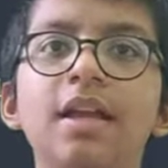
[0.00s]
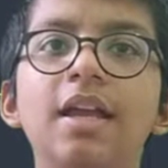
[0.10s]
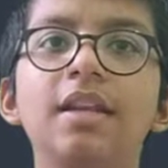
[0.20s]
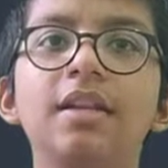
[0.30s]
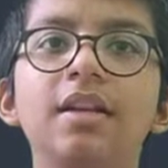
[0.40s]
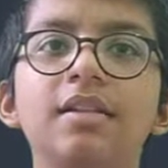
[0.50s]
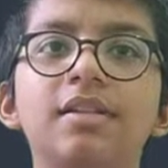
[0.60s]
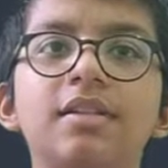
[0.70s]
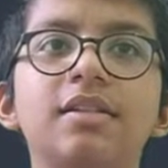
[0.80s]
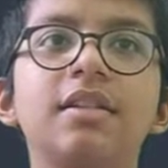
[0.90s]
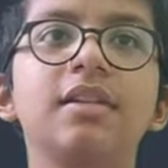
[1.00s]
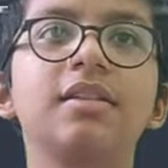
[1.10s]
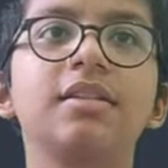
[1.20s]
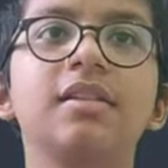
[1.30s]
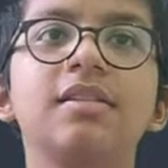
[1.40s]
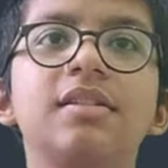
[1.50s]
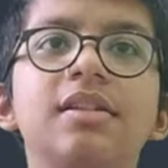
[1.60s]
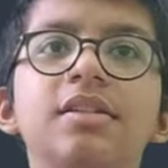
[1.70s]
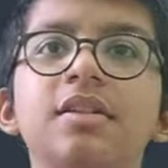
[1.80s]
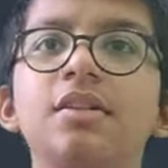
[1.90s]

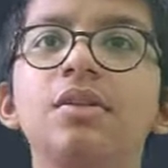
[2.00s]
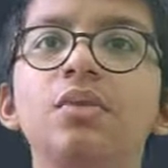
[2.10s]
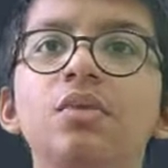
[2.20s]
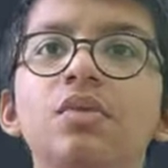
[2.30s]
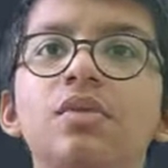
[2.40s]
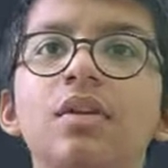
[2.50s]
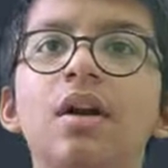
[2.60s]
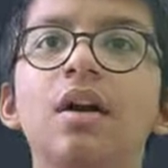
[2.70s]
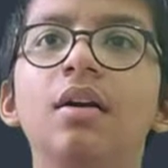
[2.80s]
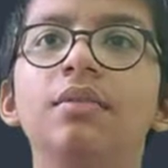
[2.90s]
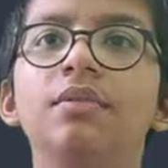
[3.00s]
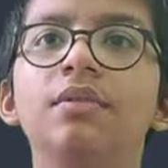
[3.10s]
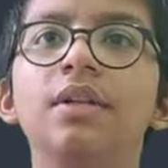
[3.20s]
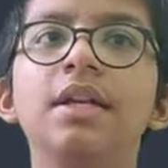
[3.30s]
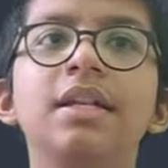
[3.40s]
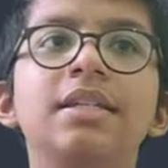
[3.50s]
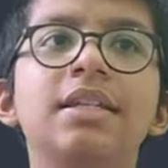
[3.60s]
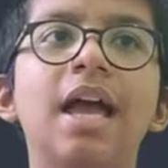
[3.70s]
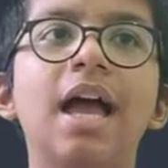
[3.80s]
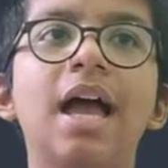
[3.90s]
Inconsistent use of
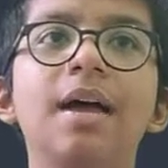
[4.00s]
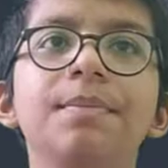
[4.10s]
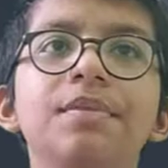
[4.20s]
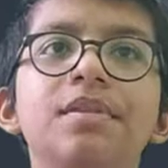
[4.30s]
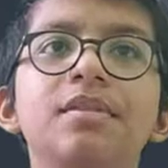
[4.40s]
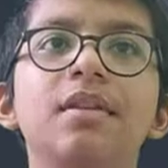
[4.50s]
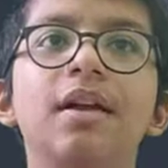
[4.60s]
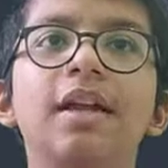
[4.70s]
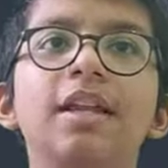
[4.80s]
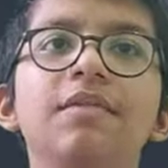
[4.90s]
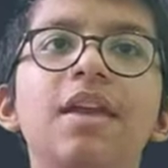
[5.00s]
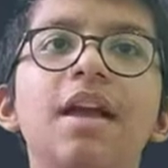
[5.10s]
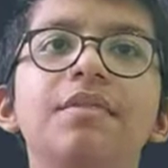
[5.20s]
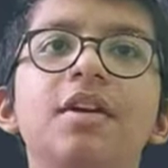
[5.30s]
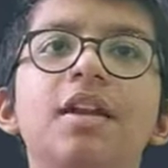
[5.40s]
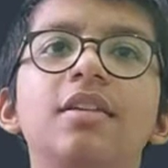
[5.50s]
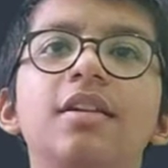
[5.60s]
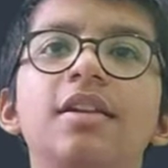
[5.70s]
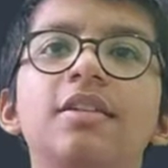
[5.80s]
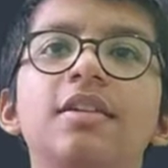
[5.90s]
tabs. Again, we have
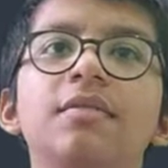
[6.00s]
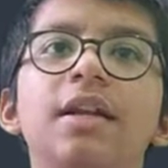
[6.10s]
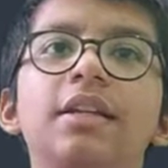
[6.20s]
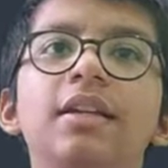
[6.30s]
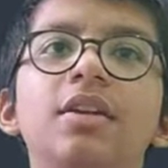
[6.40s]
done it correctly.